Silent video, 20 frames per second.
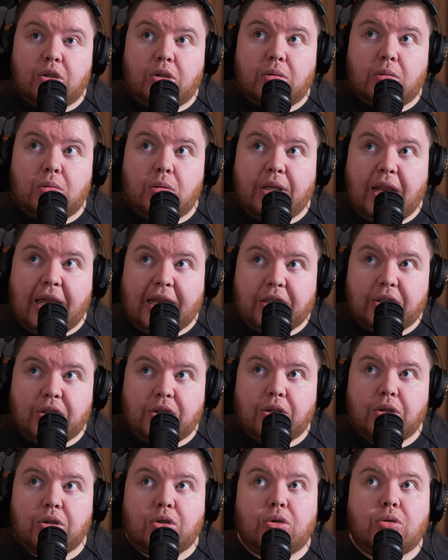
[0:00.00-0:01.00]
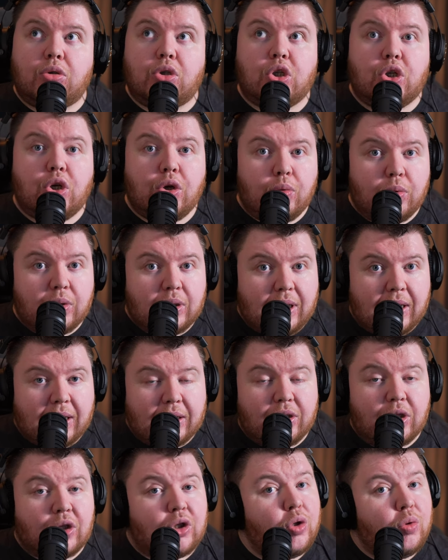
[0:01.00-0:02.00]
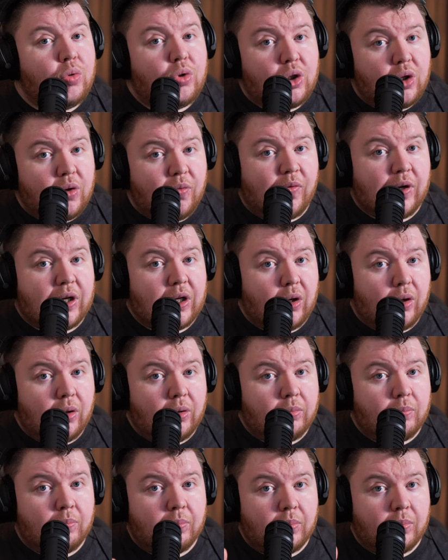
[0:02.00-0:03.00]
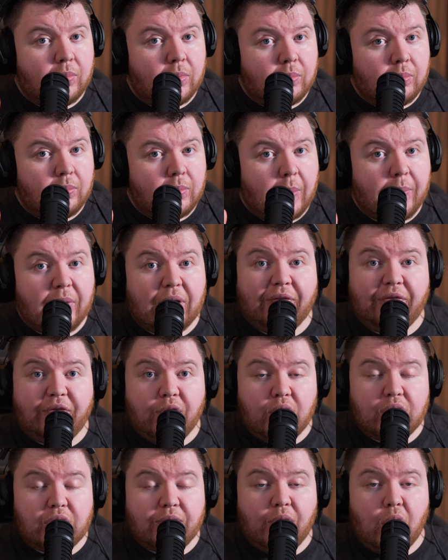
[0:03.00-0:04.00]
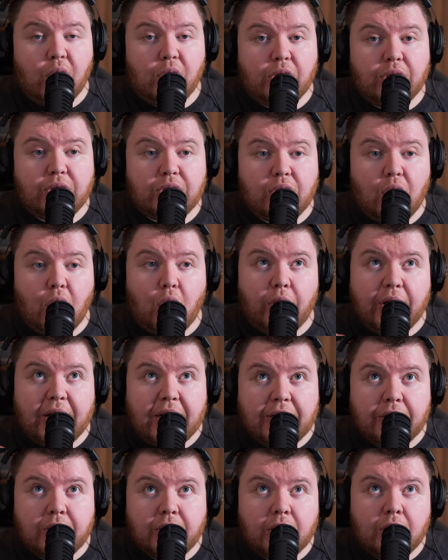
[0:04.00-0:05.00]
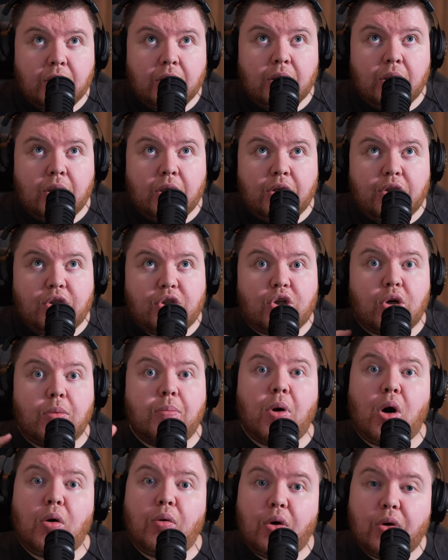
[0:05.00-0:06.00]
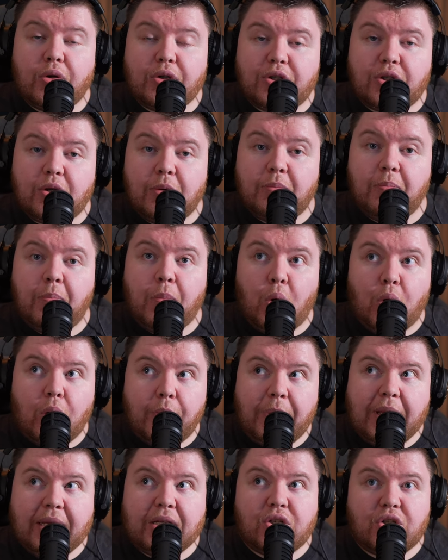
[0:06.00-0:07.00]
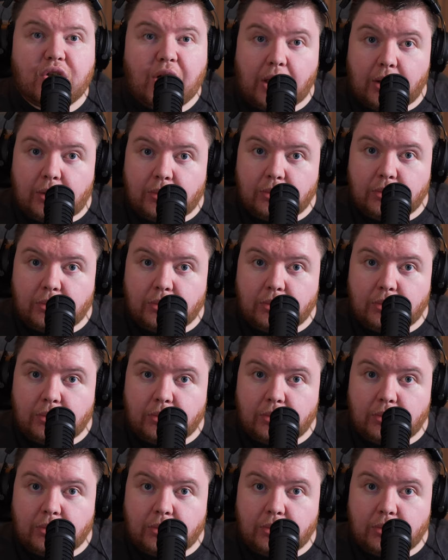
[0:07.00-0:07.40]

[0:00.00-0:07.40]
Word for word: next Tuesday's YouTube video, remember the 1st of August, or in tomorrow's More Bitz channel